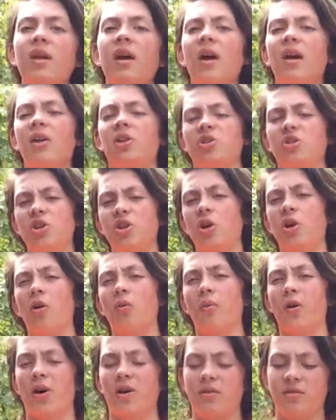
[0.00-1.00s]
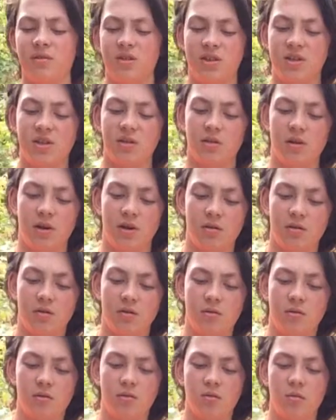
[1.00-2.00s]
an energy home audit this unit.
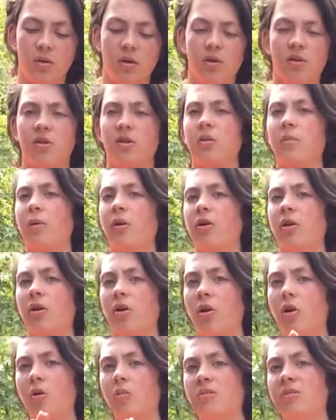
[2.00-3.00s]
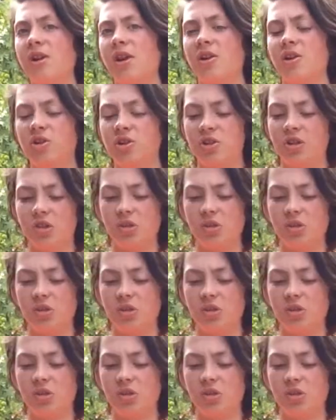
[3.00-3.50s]
We learned about our home's energy